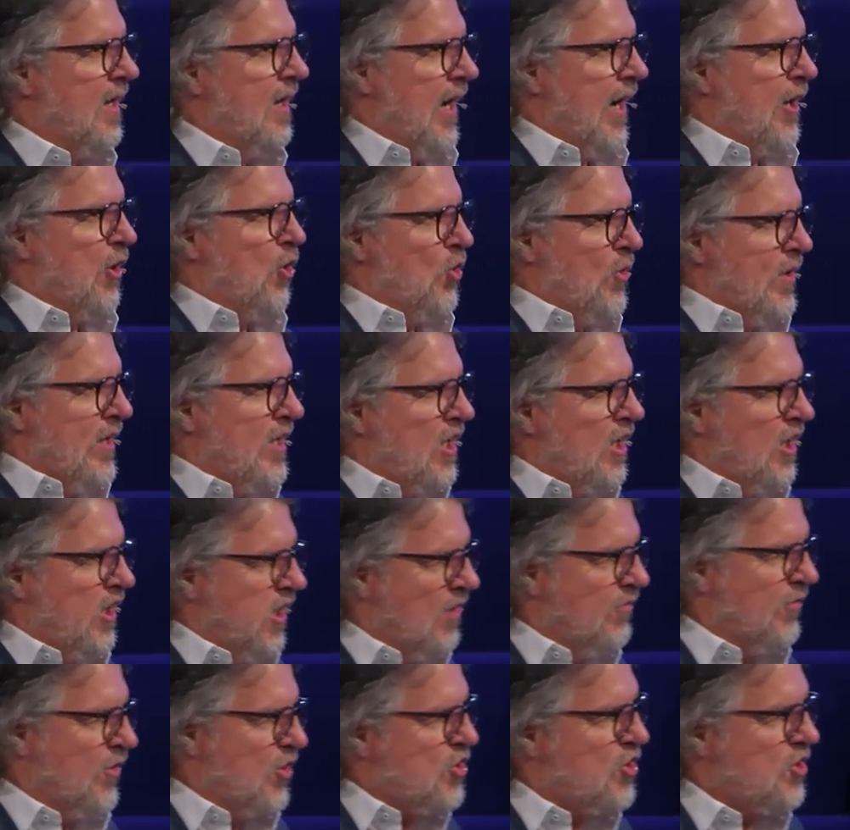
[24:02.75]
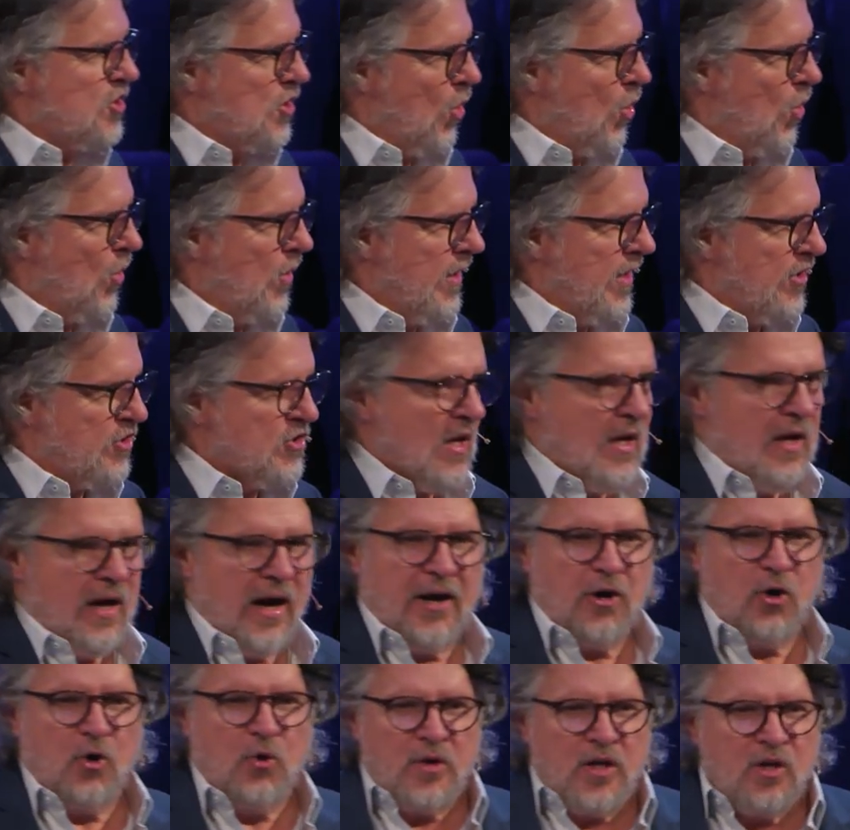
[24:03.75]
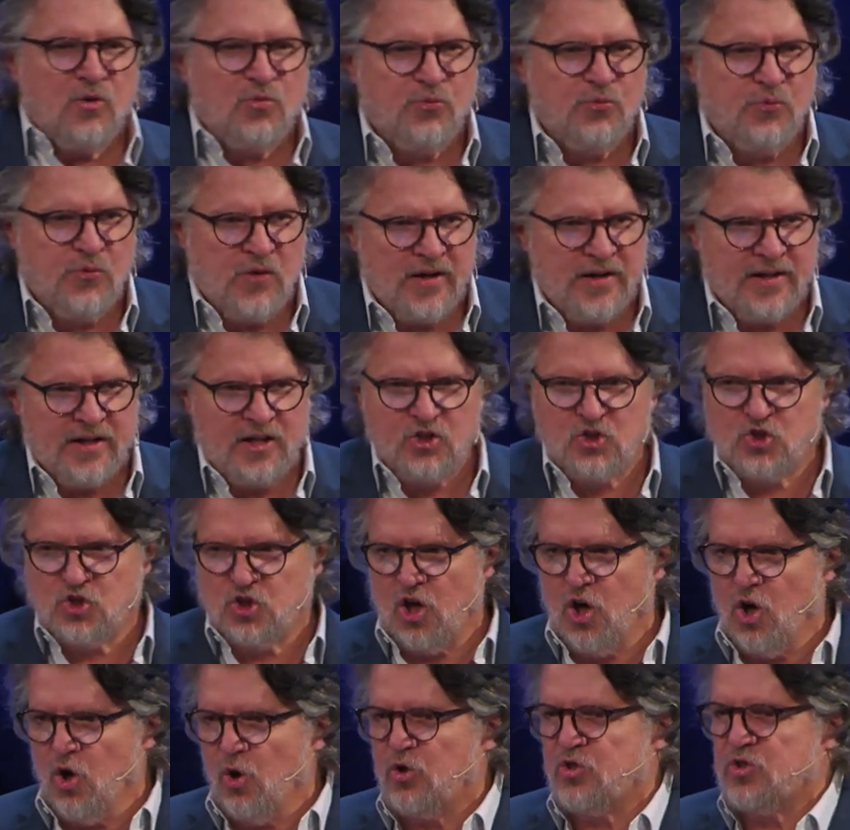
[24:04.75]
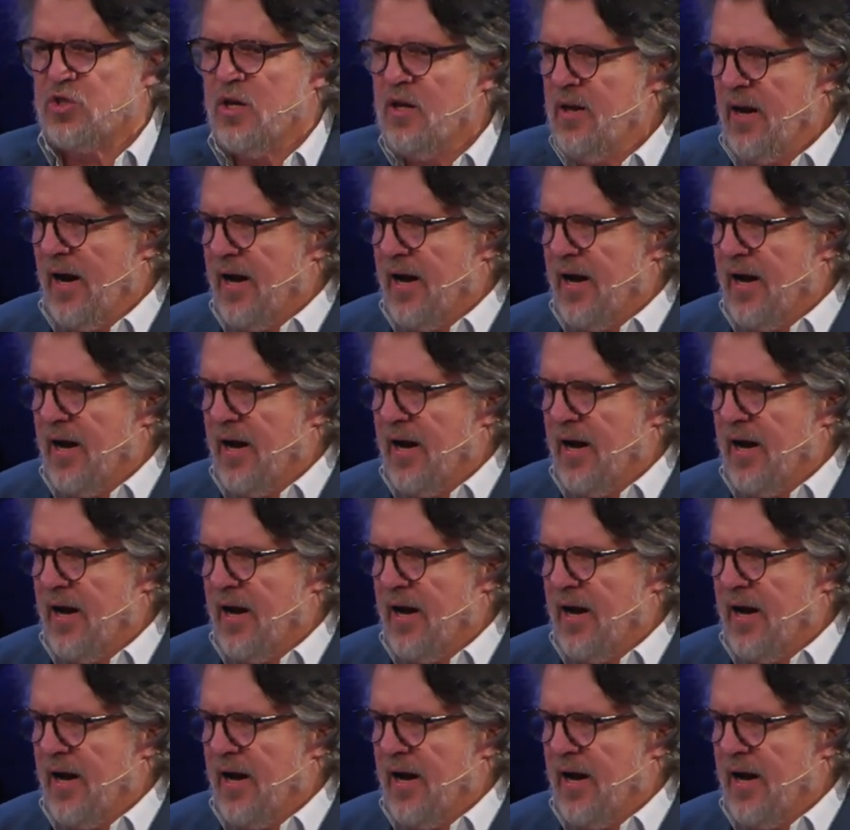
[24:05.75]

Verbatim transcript: I don't need clever stories. I don't need funny jokes.